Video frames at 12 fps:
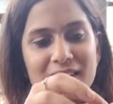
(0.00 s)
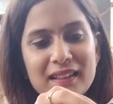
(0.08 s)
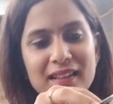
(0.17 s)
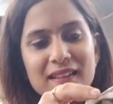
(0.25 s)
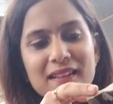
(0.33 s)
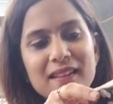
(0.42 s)

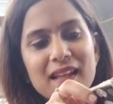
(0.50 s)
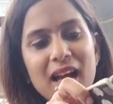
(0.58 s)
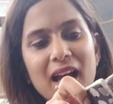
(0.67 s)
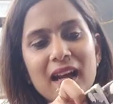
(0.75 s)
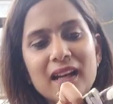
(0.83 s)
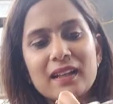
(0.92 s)
This,
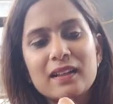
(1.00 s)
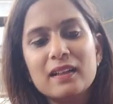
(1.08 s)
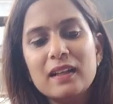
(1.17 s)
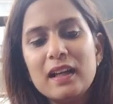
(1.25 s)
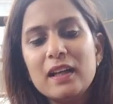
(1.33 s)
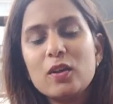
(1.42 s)
and
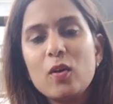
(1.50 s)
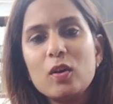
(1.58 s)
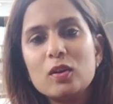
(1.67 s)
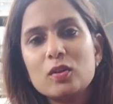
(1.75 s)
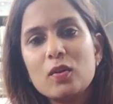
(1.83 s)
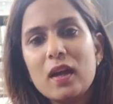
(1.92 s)
it
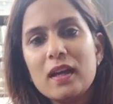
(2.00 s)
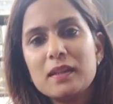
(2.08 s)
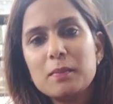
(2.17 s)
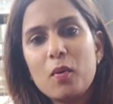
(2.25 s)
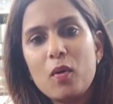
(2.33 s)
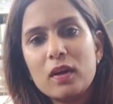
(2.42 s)
also
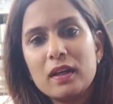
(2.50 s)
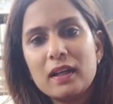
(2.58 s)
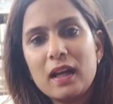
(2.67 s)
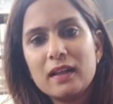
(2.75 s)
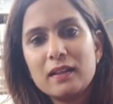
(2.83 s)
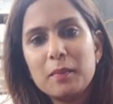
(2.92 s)
has pocket
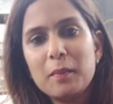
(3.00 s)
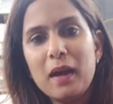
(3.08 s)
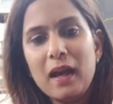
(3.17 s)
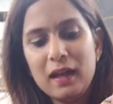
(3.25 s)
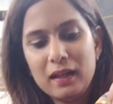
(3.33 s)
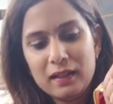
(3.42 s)
at the
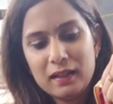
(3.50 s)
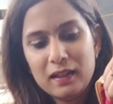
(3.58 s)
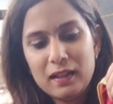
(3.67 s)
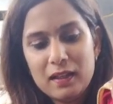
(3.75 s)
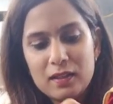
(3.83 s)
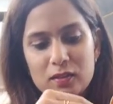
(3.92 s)
back.
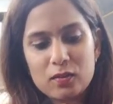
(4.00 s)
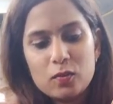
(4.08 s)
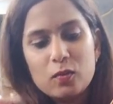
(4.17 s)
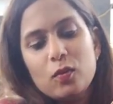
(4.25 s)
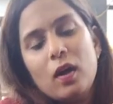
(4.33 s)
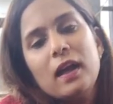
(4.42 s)

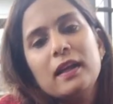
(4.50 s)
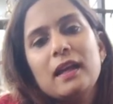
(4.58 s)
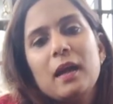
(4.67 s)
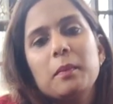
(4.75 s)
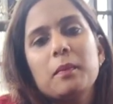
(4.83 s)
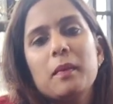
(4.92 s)
So I
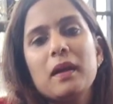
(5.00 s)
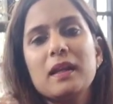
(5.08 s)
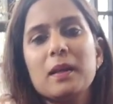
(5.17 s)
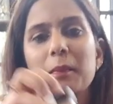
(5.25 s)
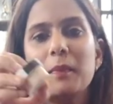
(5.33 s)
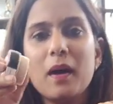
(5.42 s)
kept my
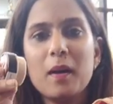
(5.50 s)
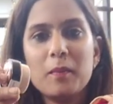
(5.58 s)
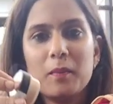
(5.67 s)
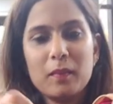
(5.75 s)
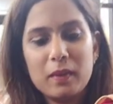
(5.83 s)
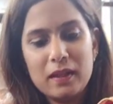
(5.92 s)
lip balm
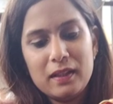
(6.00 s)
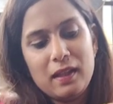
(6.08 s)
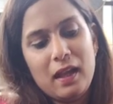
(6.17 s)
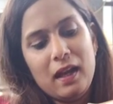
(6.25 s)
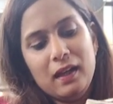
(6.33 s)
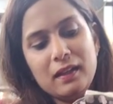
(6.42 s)
in
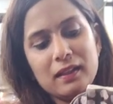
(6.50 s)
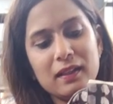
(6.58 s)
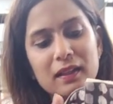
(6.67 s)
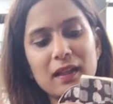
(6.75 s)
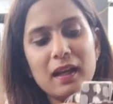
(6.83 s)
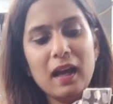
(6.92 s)
that.
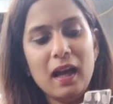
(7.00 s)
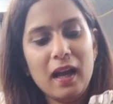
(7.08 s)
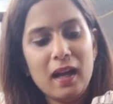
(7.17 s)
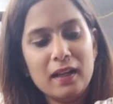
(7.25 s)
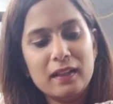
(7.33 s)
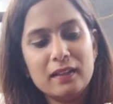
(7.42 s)

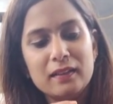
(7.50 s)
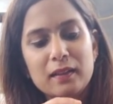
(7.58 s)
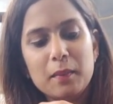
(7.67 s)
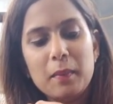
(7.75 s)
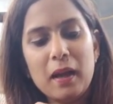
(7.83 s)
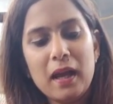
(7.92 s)
And
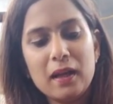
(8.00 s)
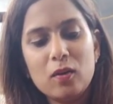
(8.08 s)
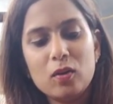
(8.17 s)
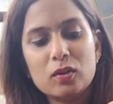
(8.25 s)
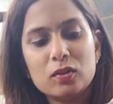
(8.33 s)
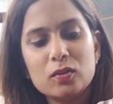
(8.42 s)
the bag
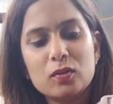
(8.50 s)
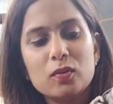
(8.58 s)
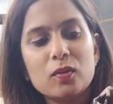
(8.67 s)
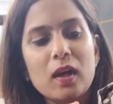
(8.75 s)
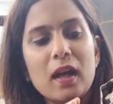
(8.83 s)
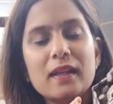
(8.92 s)

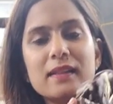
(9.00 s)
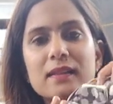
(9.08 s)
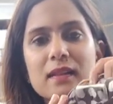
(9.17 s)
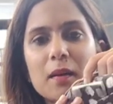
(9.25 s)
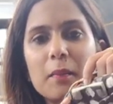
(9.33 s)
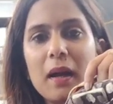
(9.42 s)
also has
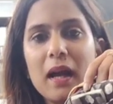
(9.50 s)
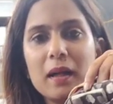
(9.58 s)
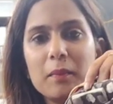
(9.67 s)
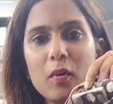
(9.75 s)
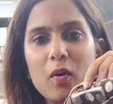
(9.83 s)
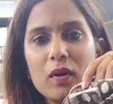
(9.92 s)
a back
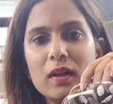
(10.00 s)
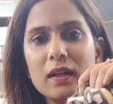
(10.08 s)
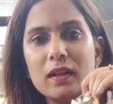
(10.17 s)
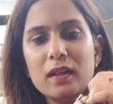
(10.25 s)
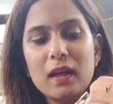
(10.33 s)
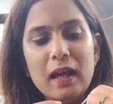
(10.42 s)

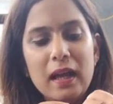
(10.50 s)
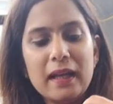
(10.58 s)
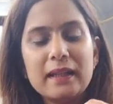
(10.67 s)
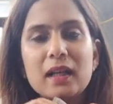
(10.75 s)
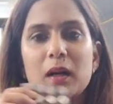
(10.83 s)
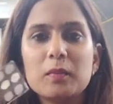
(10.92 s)
pocket.
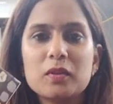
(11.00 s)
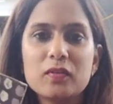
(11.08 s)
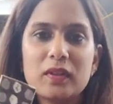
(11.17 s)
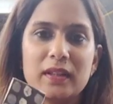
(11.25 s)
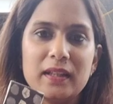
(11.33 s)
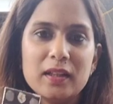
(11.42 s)
It comes
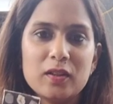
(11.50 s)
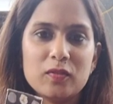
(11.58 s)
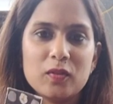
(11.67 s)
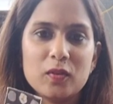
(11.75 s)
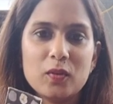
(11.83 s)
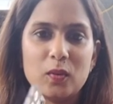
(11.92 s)
with
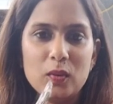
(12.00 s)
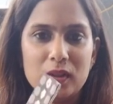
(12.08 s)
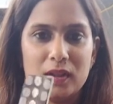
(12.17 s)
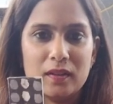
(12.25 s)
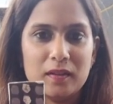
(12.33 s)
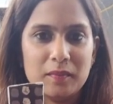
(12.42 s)
earphone
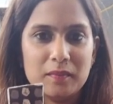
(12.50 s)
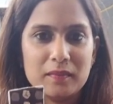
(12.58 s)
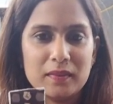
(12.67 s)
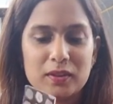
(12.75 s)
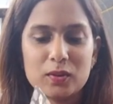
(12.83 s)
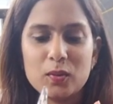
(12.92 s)
holder.
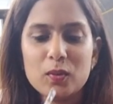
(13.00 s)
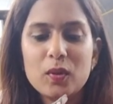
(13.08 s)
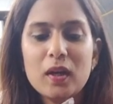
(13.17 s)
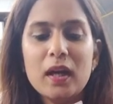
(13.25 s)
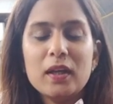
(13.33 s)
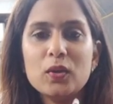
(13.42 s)
So
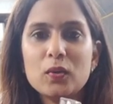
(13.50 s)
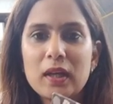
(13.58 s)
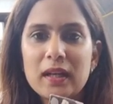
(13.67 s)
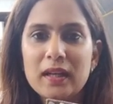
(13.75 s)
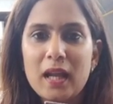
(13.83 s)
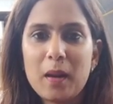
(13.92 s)
you
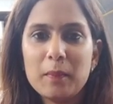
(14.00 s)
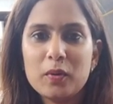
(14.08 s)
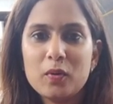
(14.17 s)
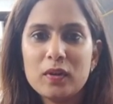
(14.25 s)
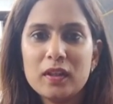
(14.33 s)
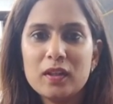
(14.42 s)
can wrap
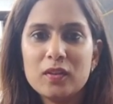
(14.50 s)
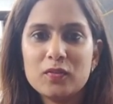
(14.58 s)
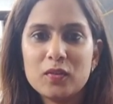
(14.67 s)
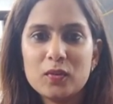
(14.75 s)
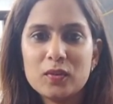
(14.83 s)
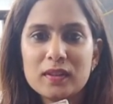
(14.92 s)
your
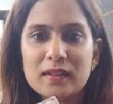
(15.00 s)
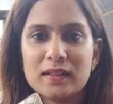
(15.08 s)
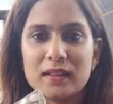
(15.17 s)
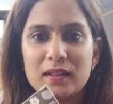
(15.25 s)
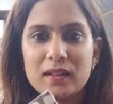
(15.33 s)
earphones